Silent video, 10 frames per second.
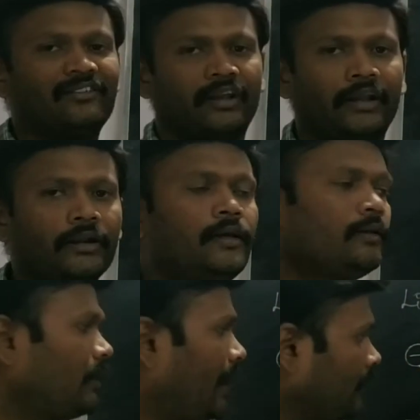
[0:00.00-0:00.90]
state.
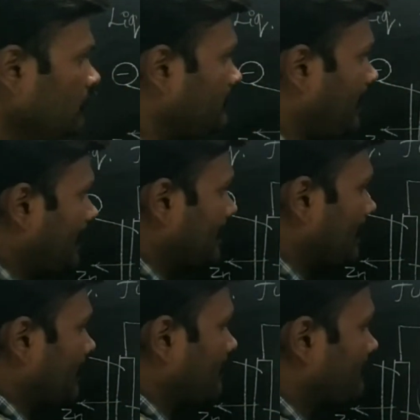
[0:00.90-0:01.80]
So I have to take
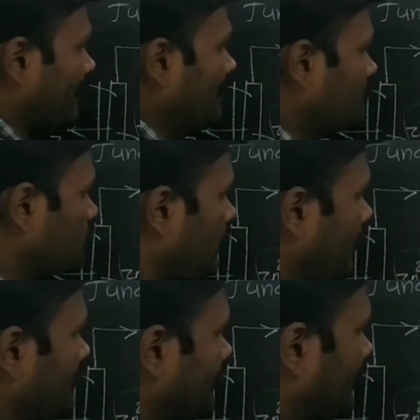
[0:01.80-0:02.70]
a
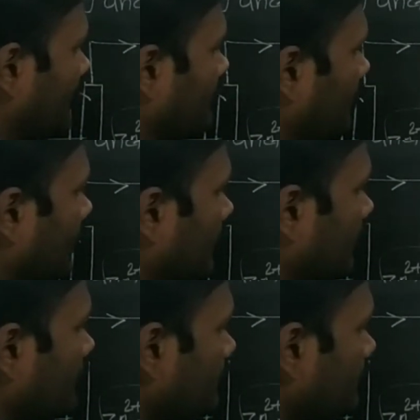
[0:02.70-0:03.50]
saturated KCl,